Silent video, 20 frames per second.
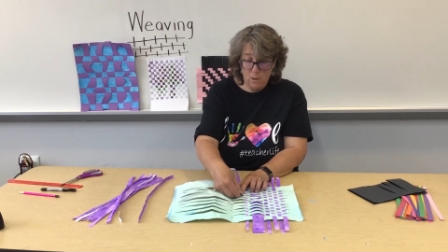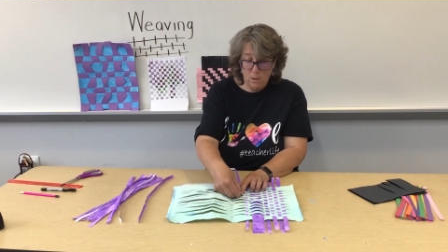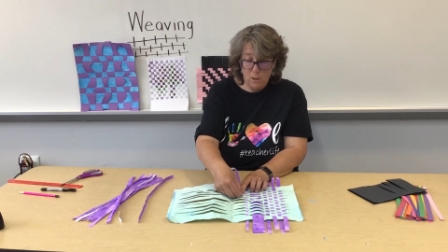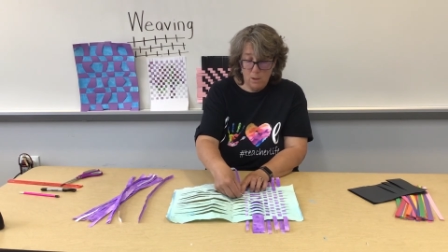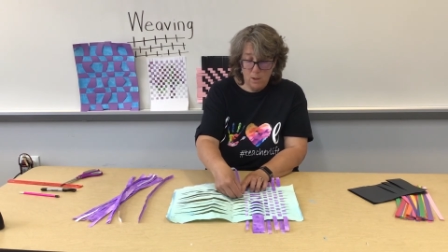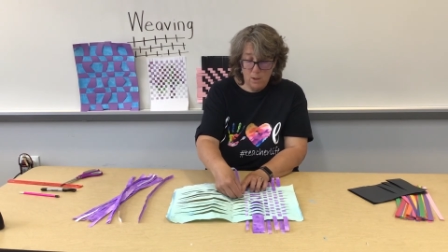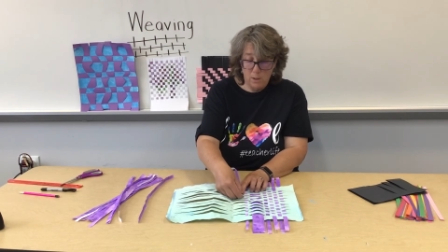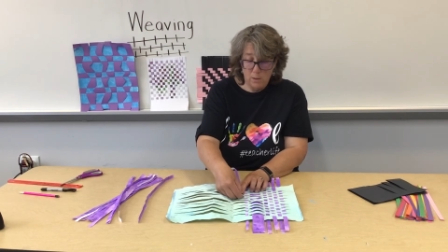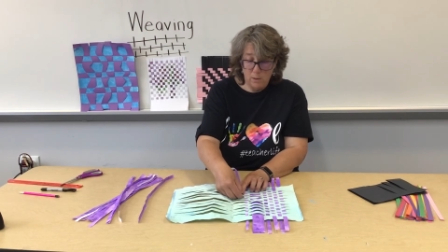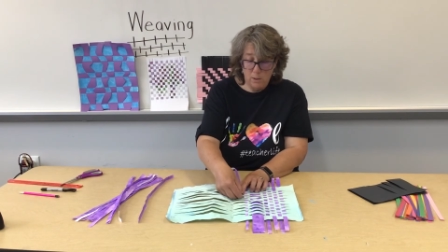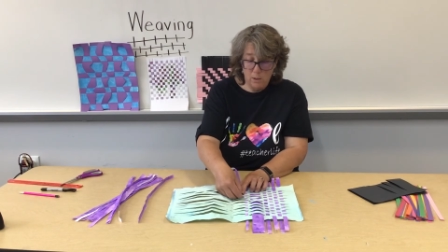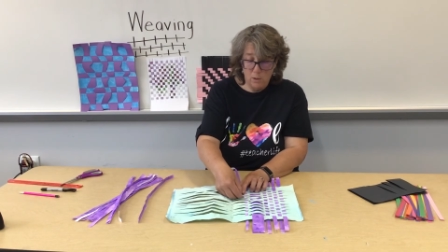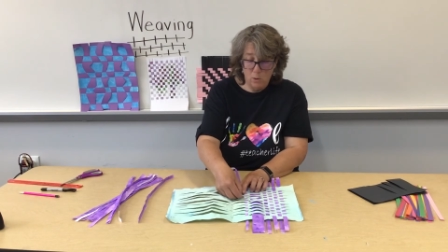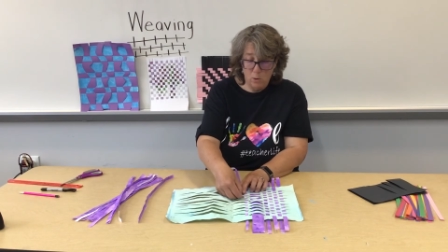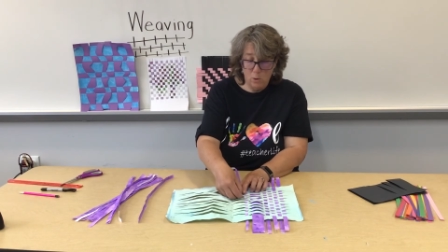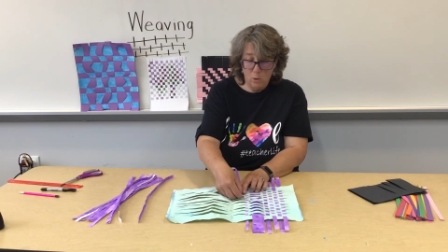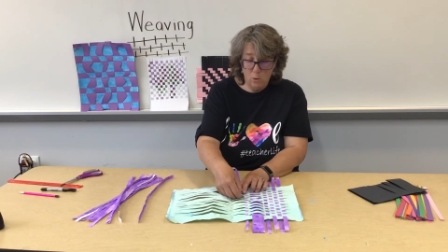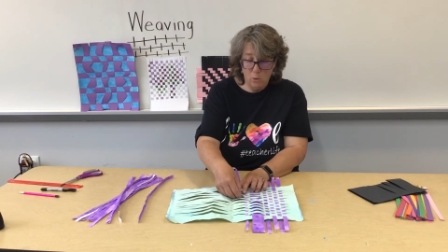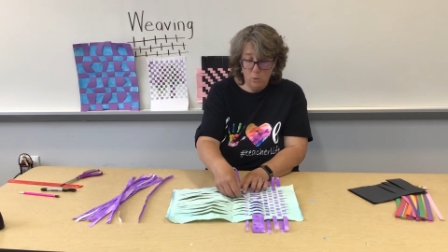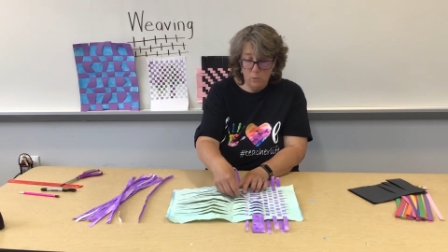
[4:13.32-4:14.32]
and then
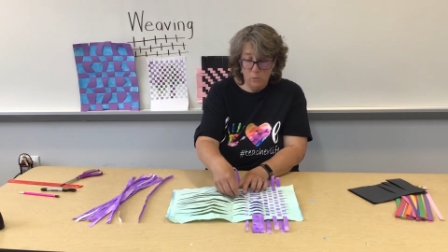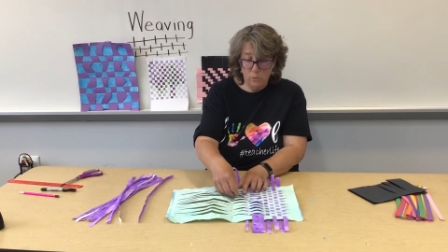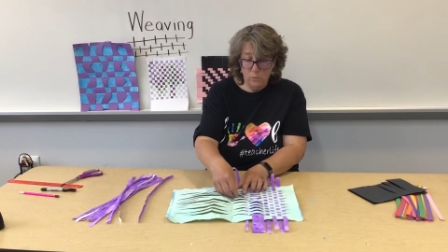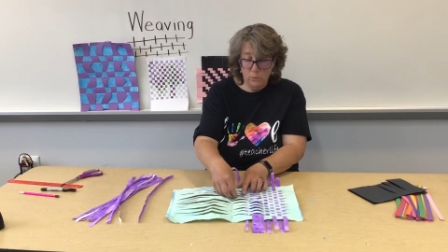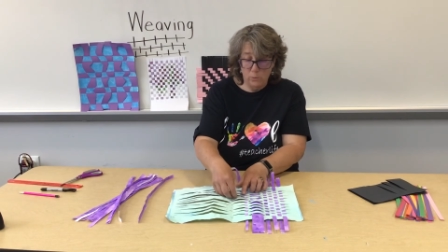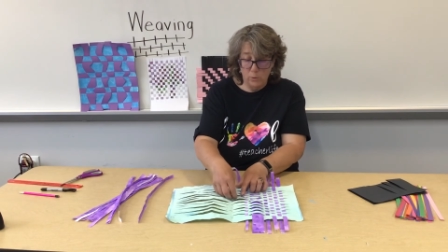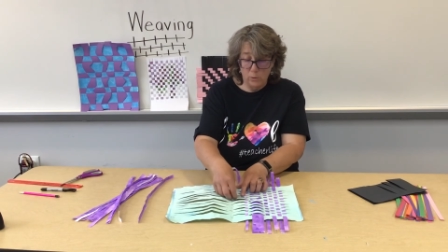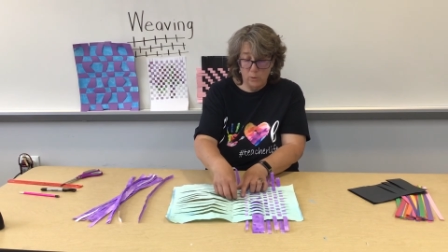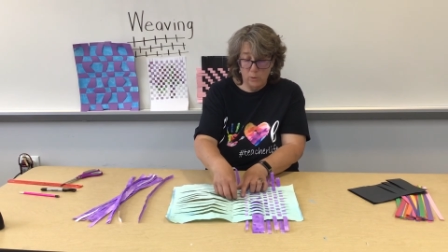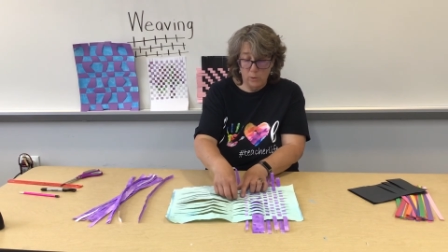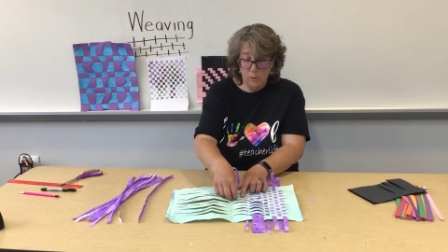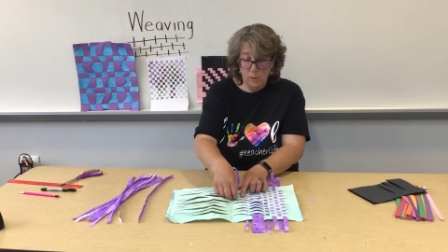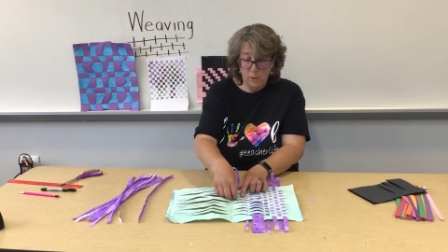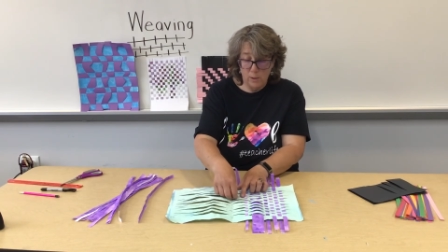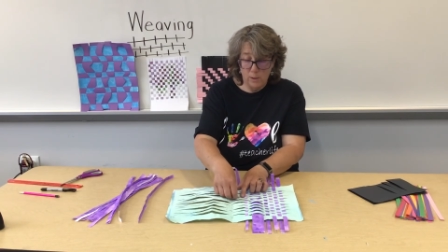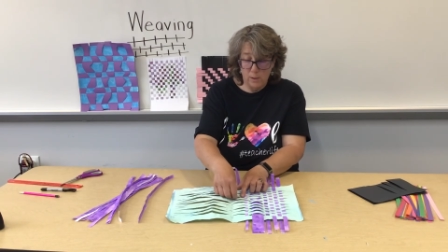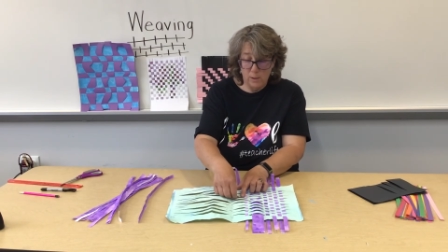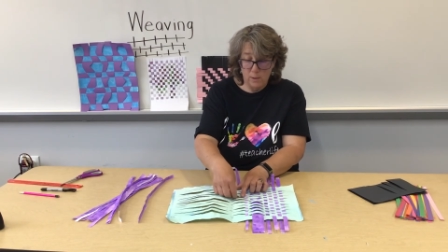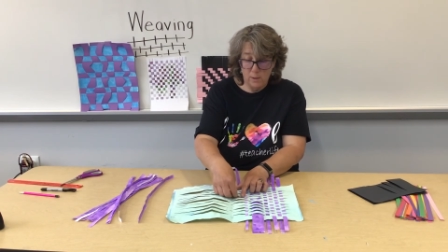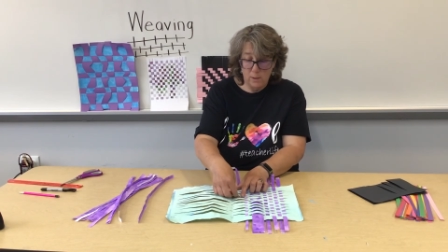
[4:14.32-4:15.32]
over.
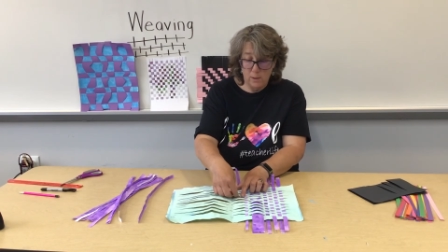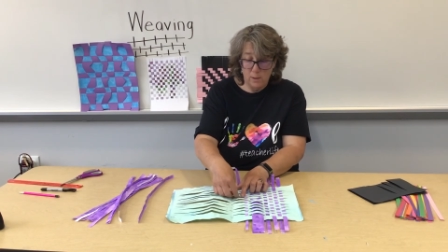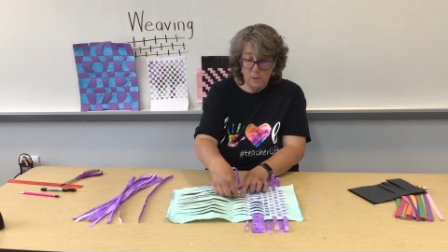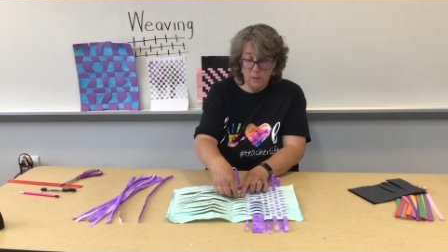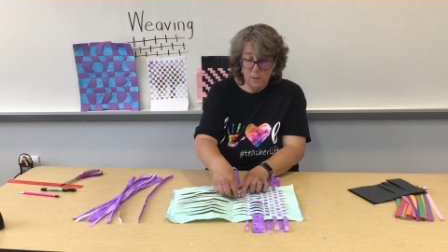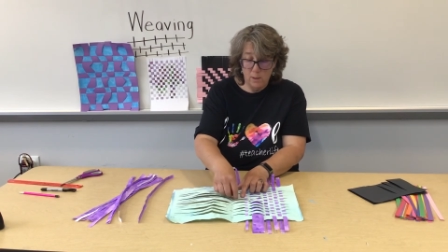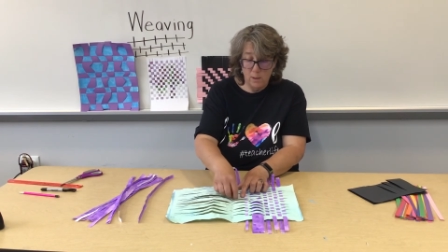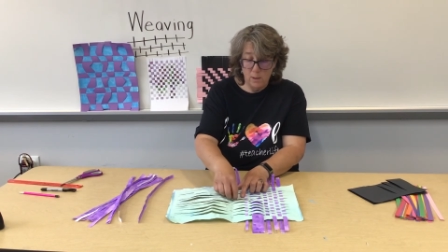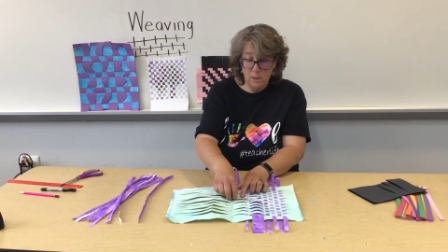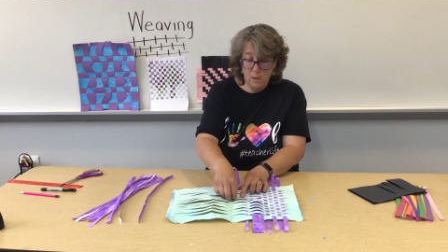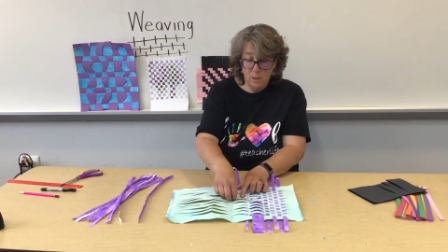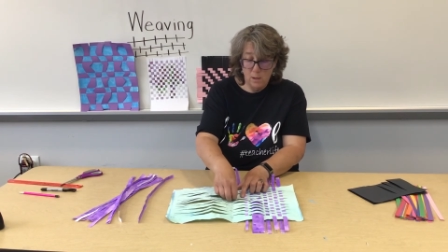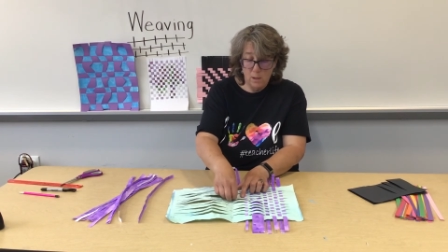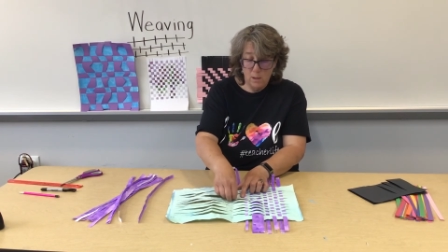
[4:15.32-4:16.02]
And then